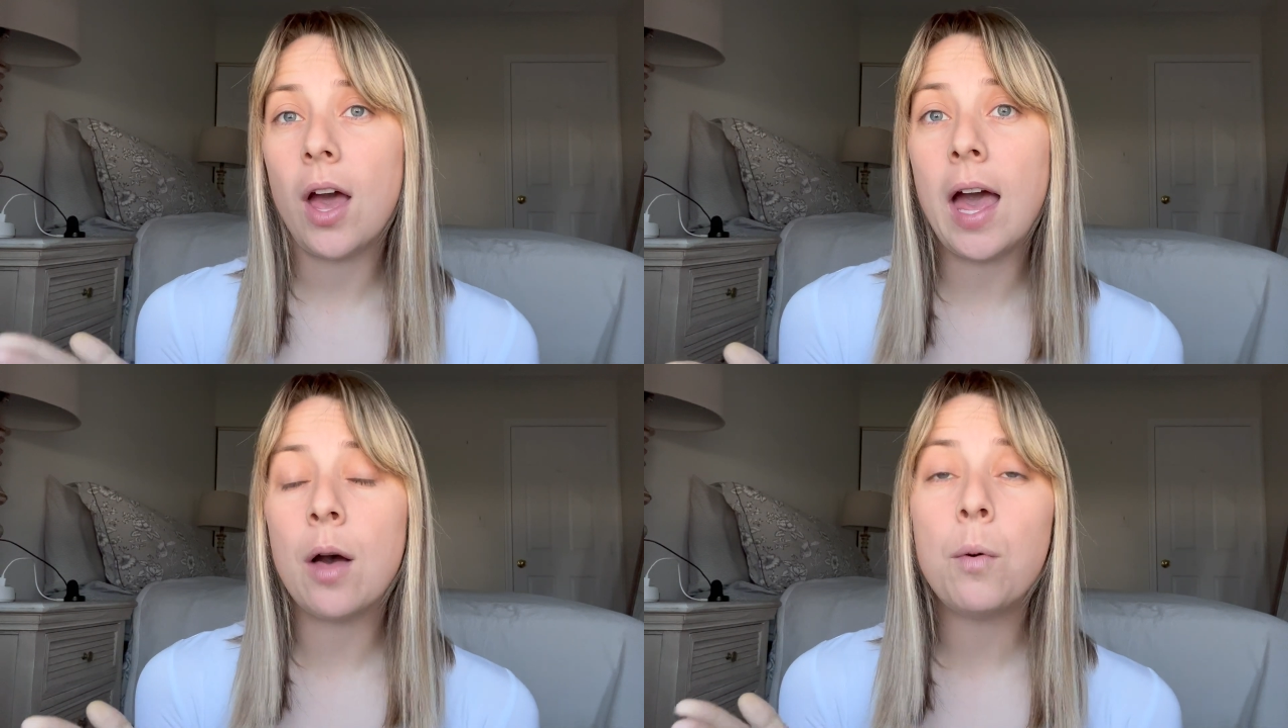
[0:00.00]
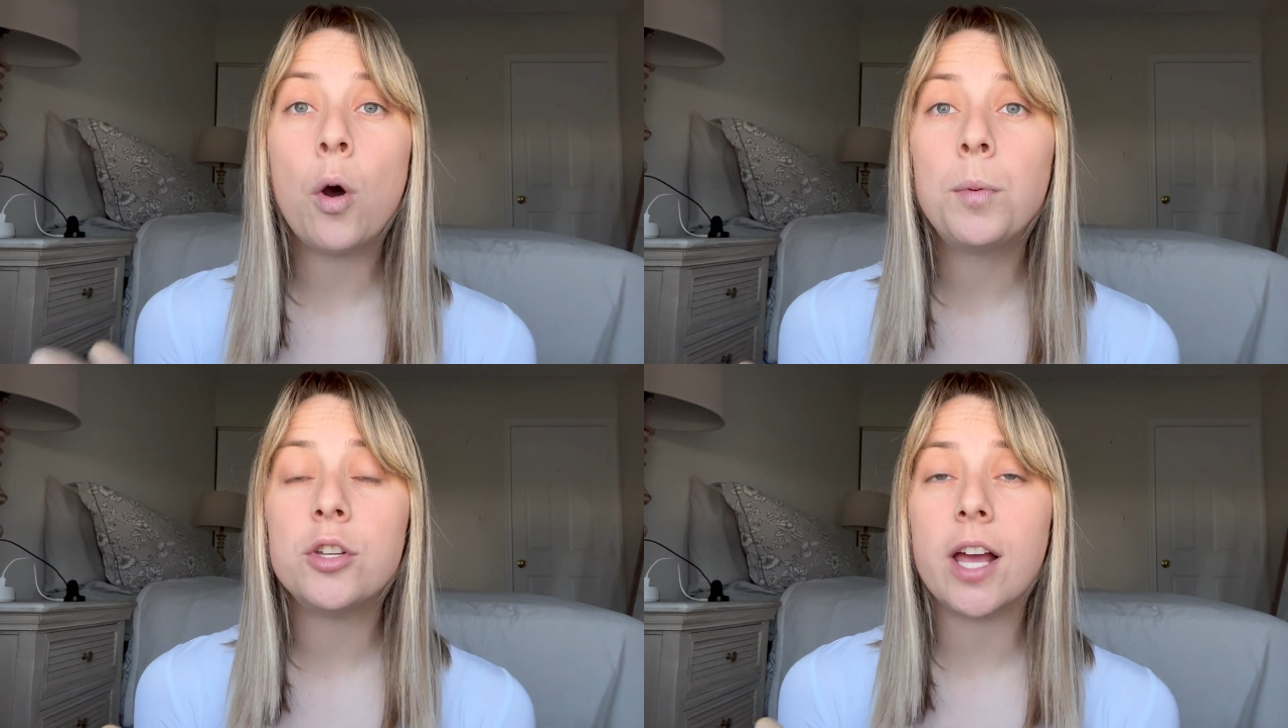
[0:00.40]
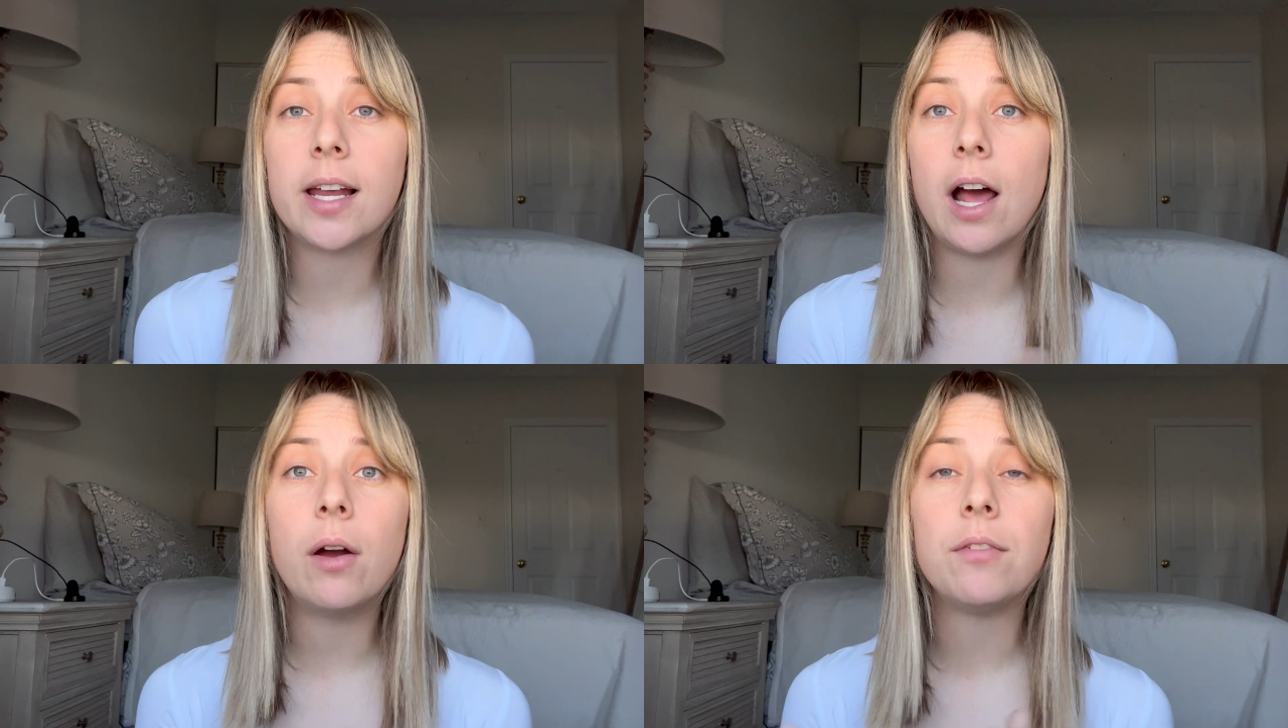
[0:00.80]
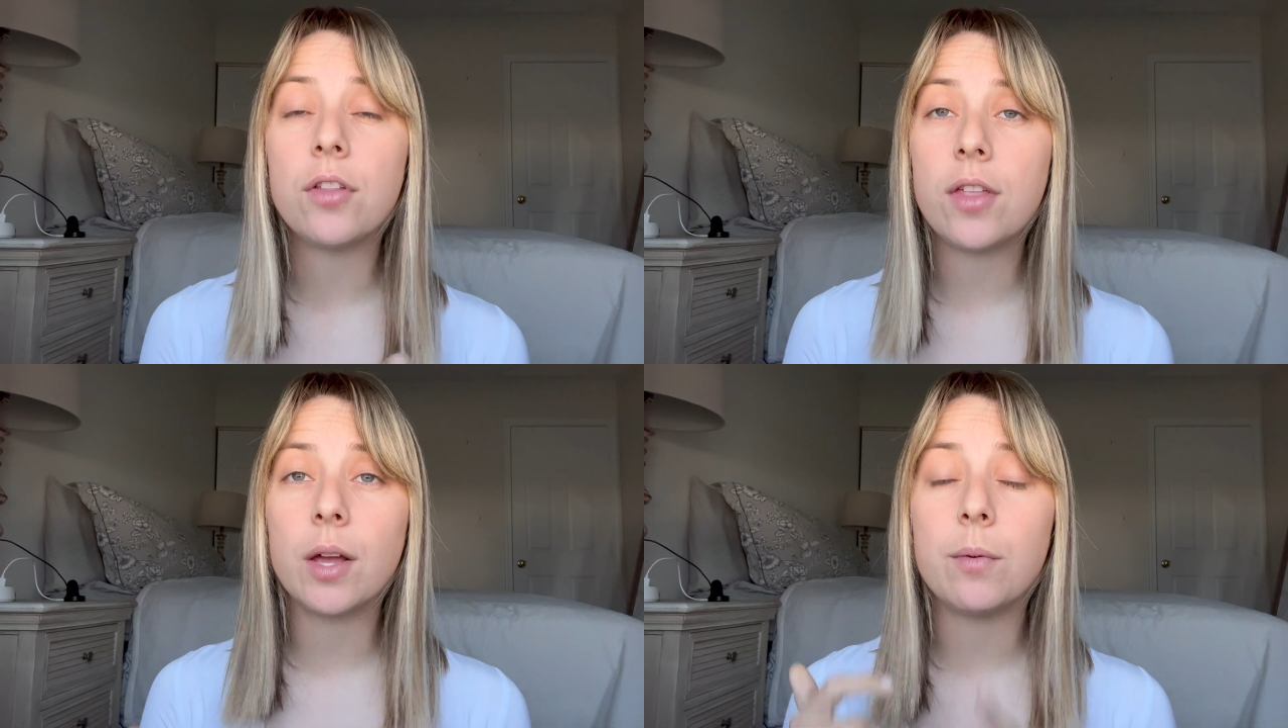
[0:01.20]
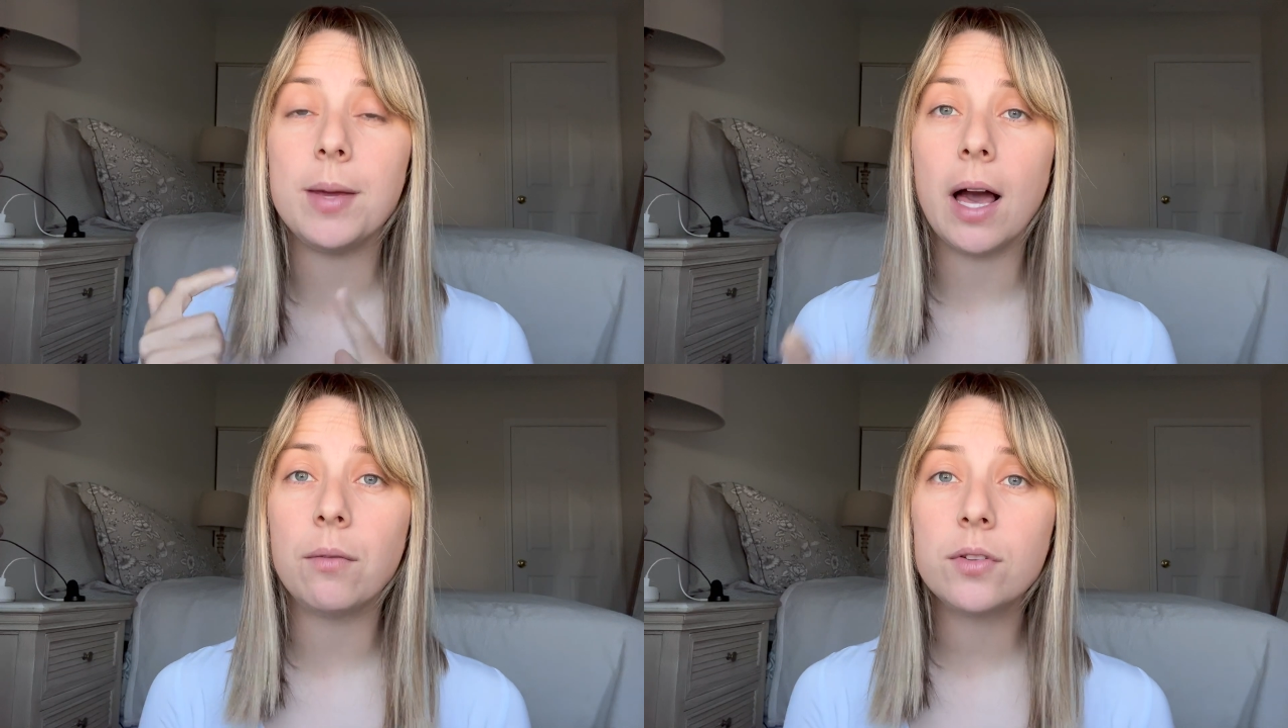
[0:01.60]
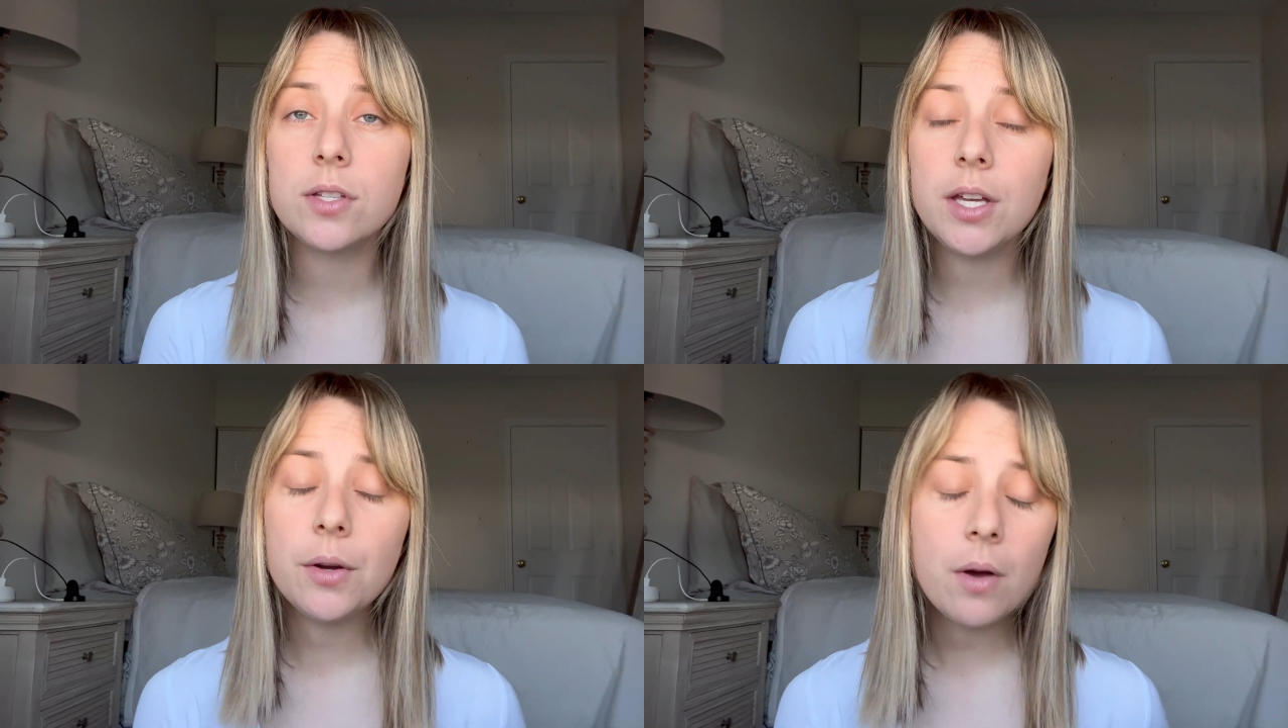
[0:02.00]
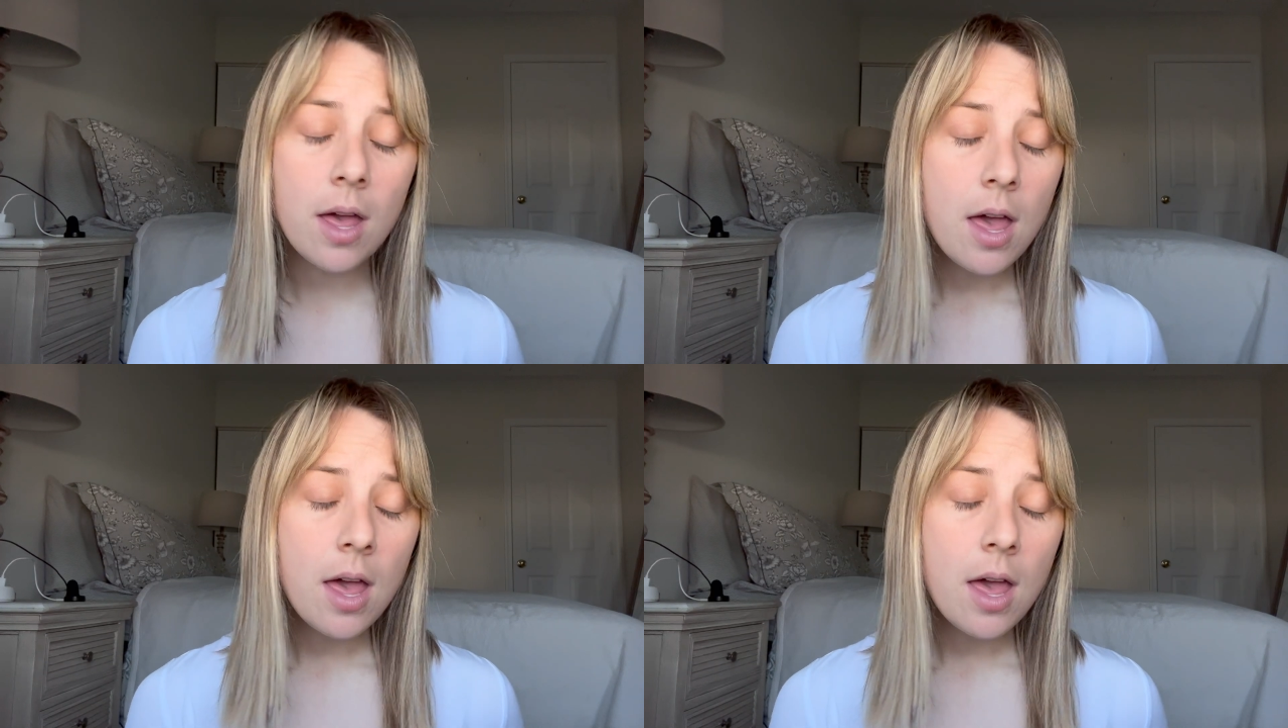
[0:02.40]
hope you check it out if you think it would be helpful to you.